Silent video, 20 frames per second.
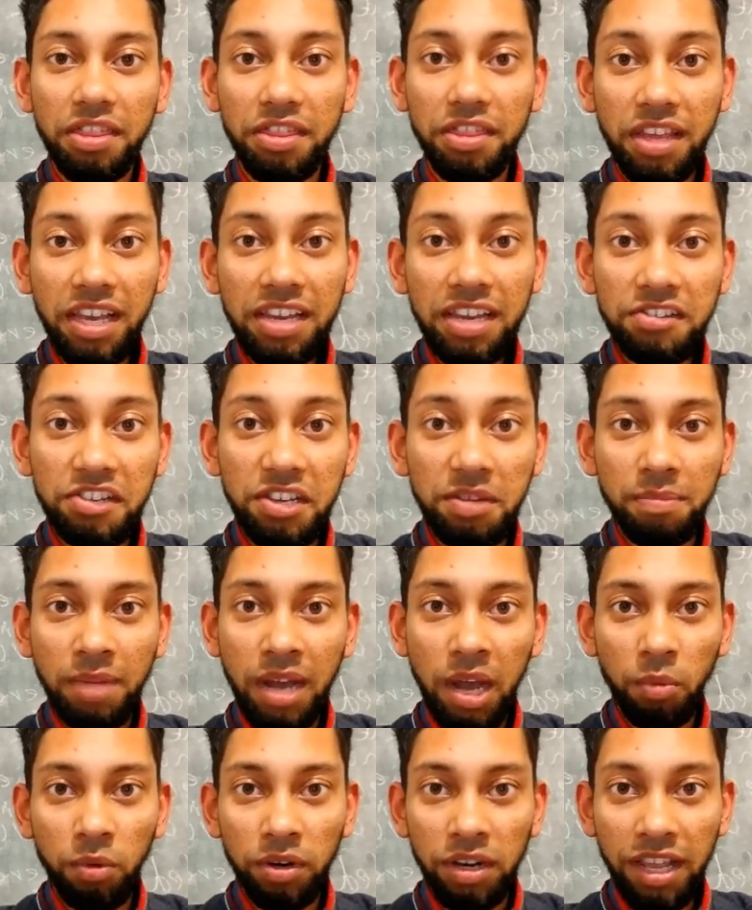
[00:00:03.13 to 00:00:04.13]
The idiom
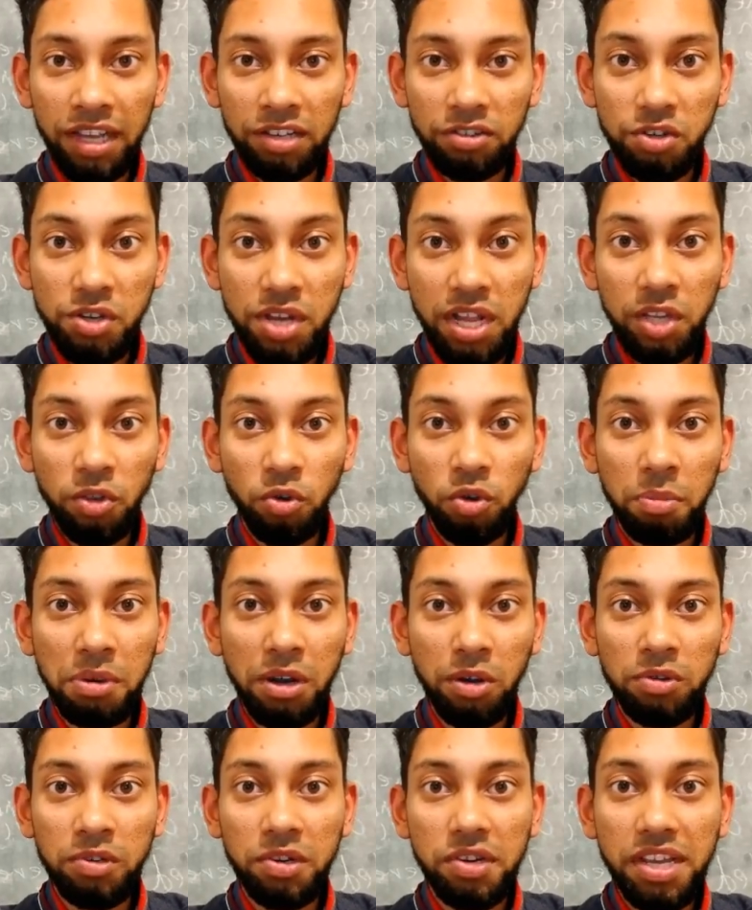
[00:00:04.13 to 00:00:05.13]
I would like to tell you
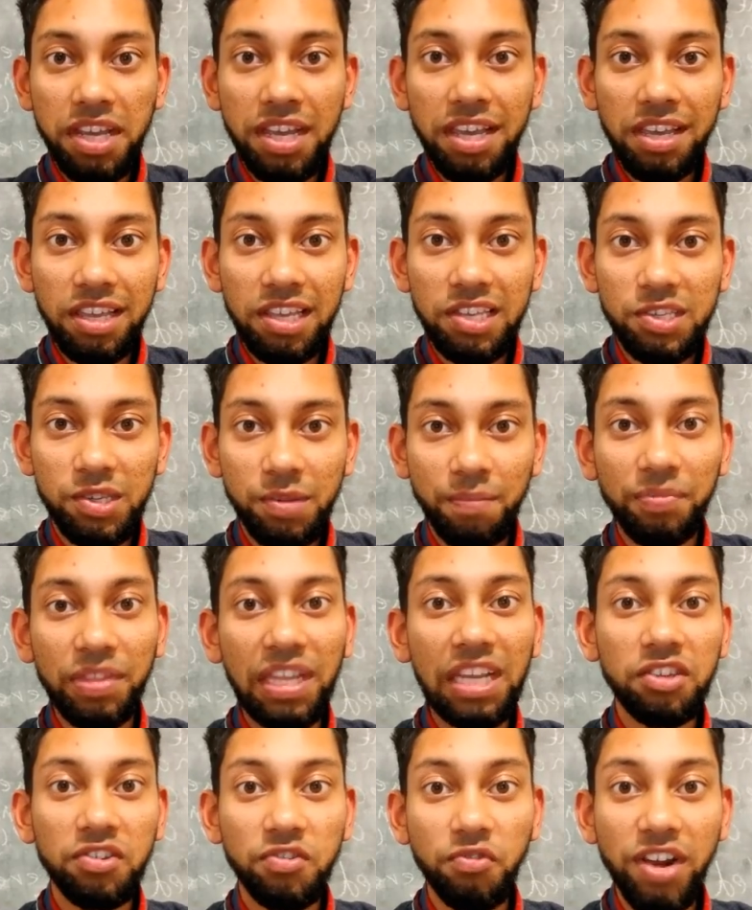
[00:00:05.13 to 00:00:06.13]
about today is
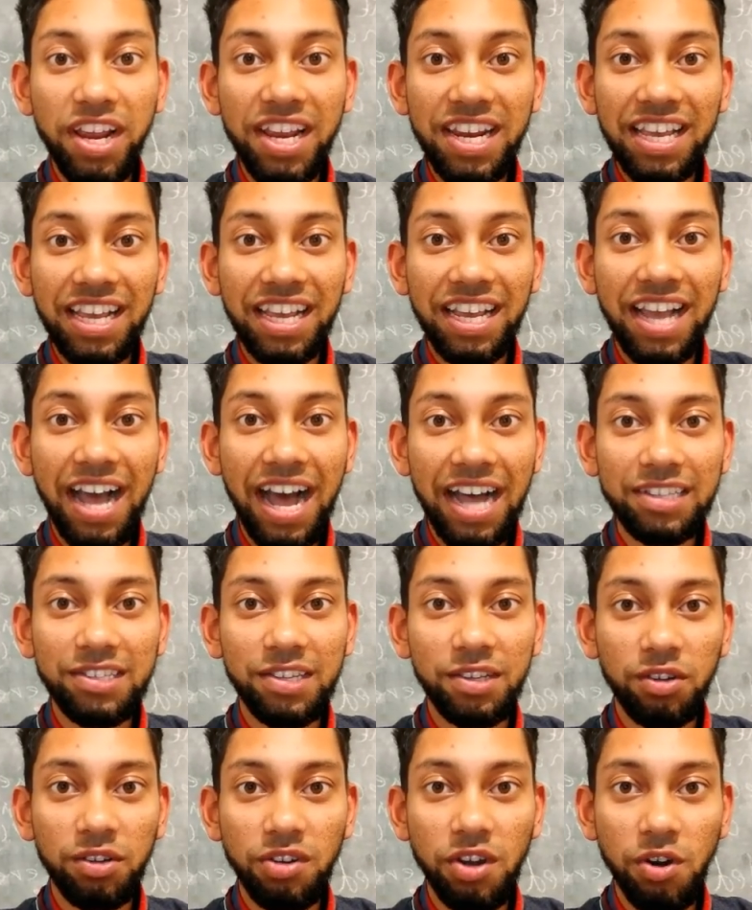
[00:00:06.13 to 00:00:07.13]
it's raining
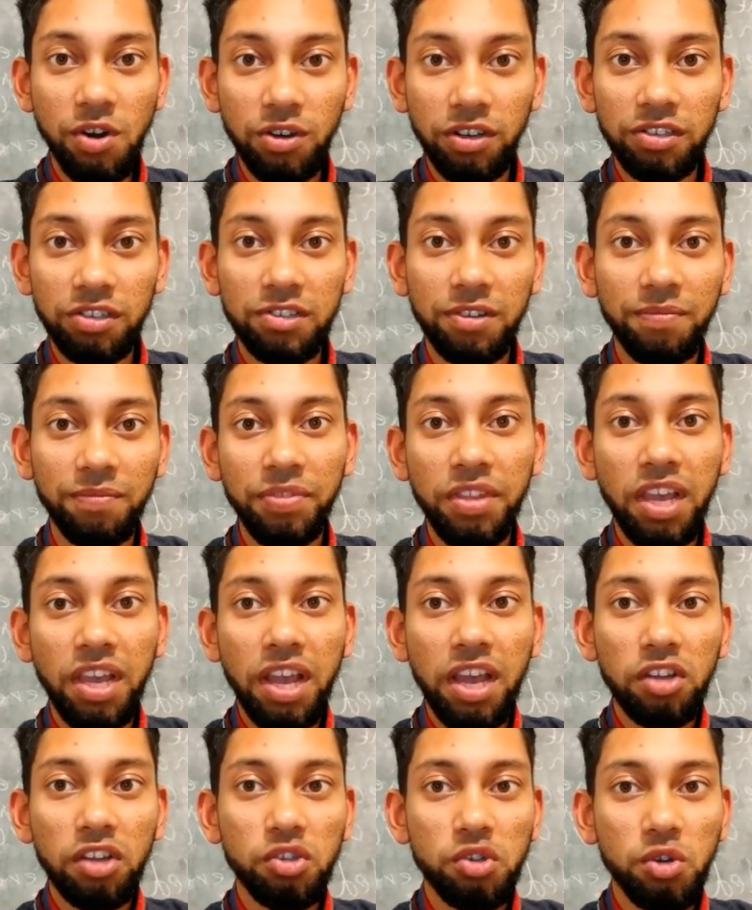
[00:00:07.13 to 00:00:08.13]
cats and dogs.
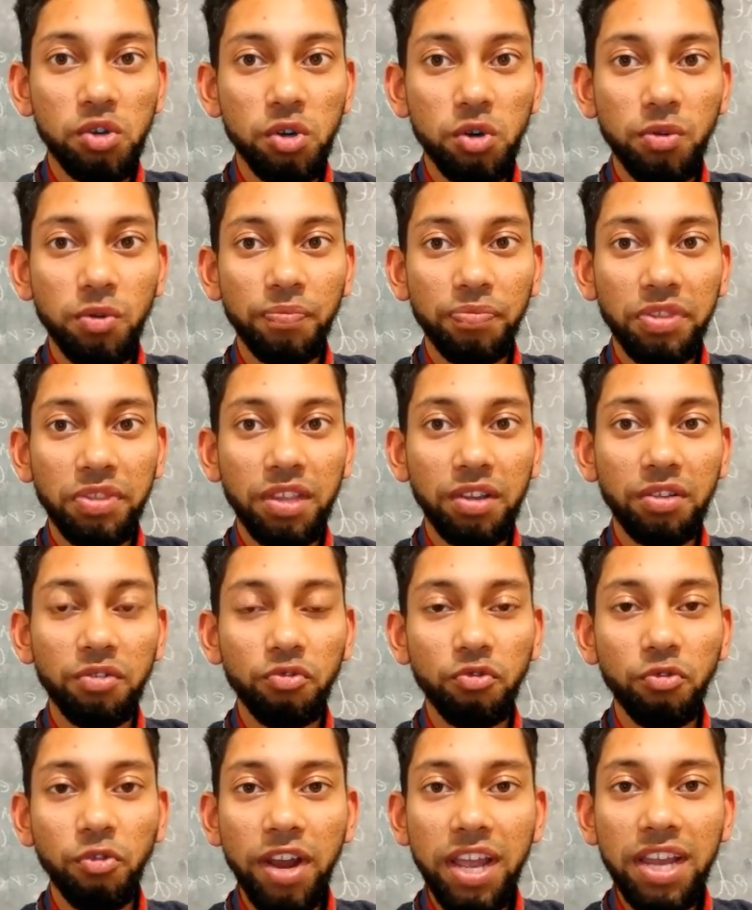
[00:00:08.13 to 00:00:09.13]
So,
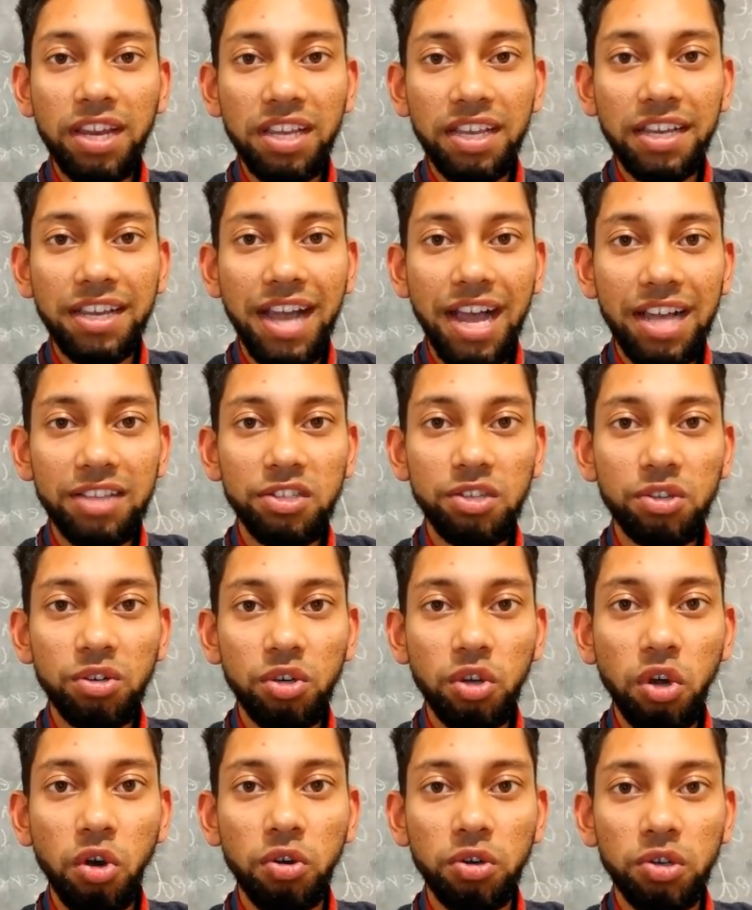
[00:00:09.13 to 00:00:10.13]
raining cats
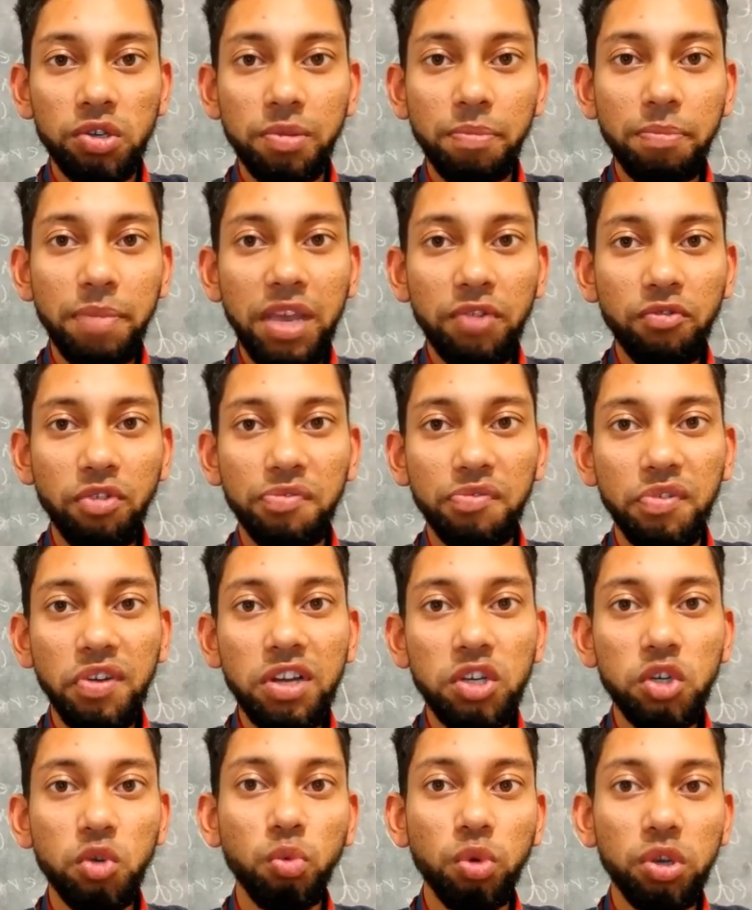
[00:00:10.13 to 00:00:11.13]
and dogs may
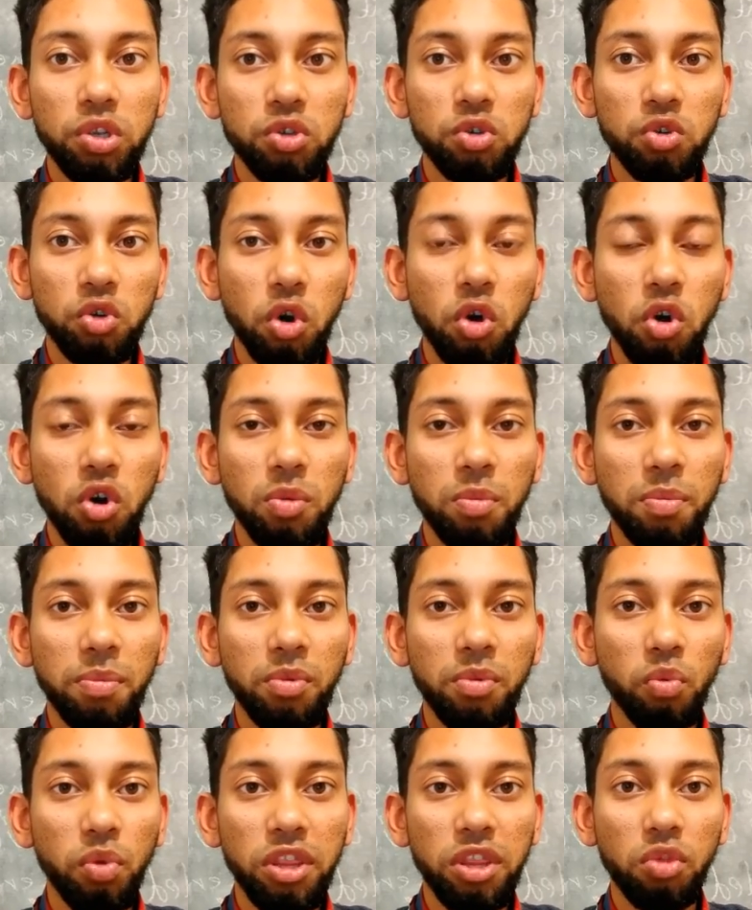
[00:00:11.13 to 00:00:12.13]
refer to a
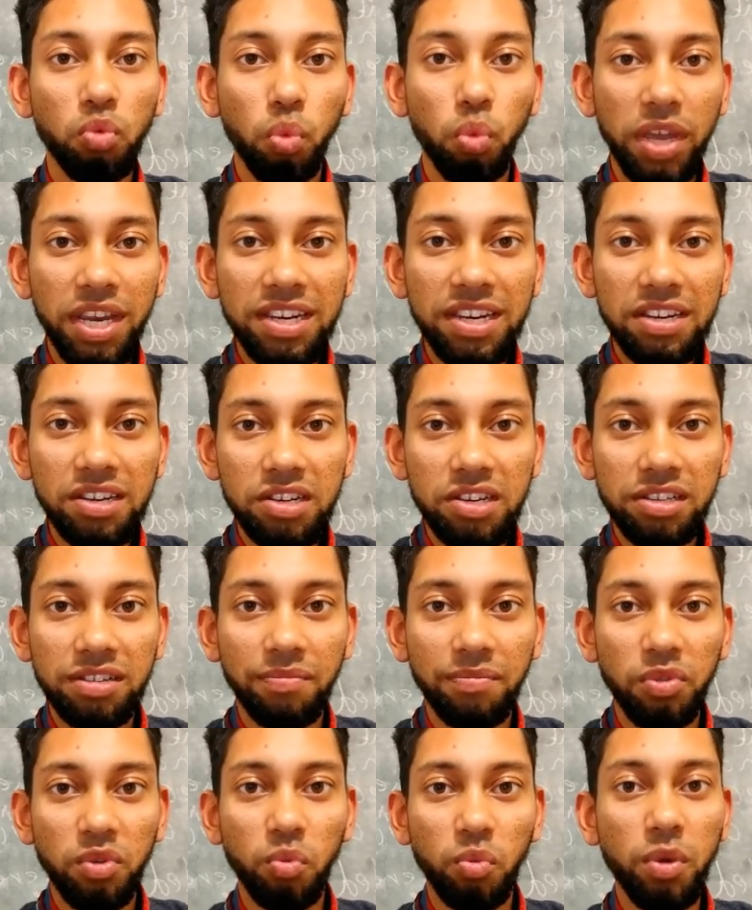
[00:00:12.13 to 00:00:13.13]
storm with wind,
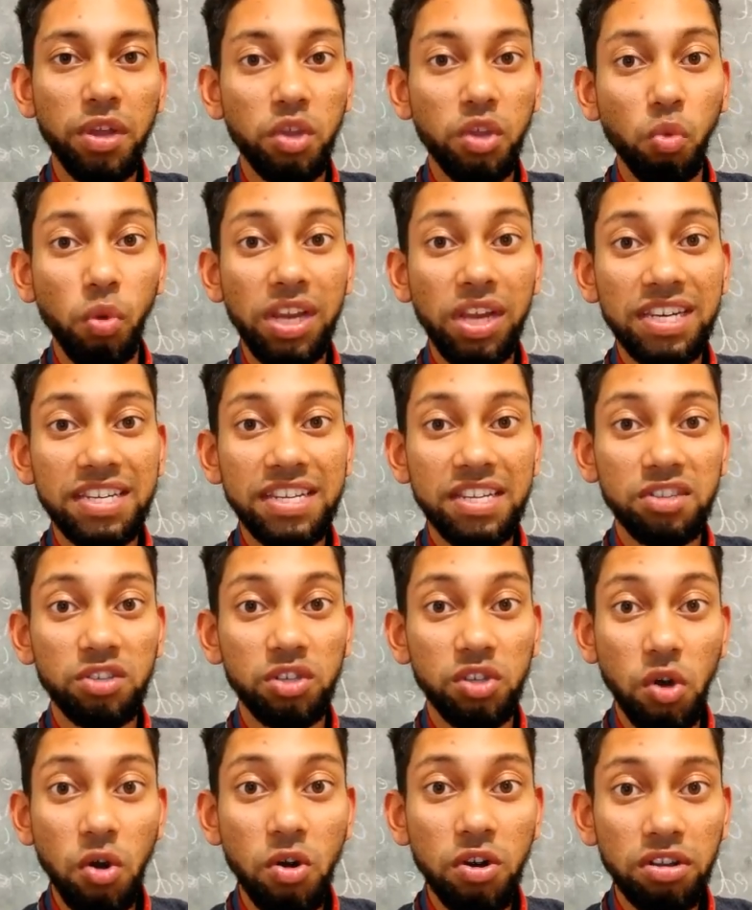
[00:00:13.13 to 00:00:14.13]
where the wind is
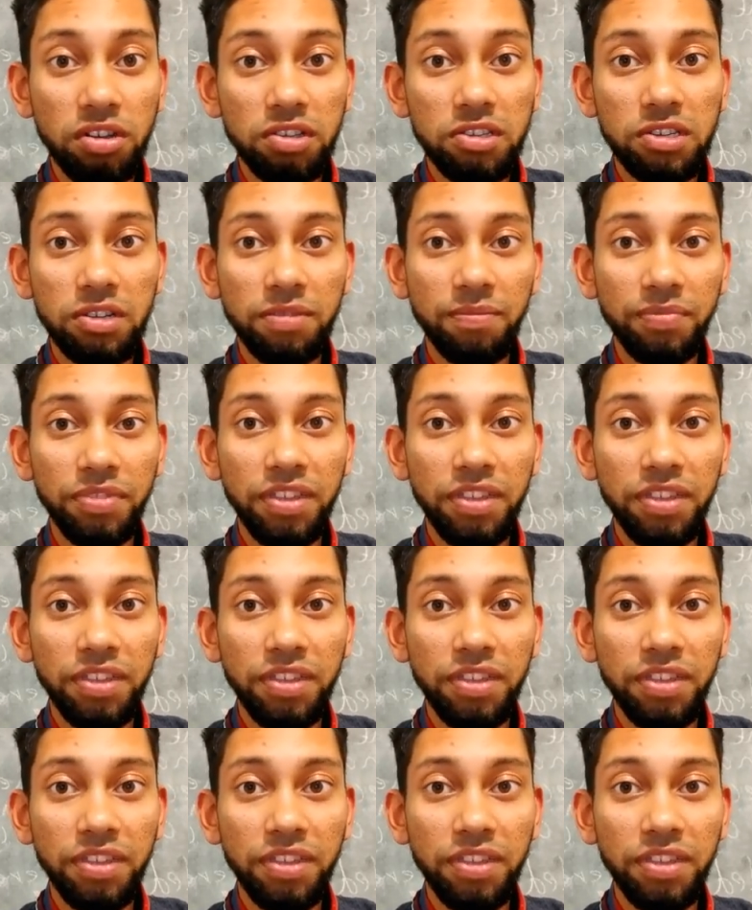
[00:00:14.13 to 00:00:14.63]
dogs,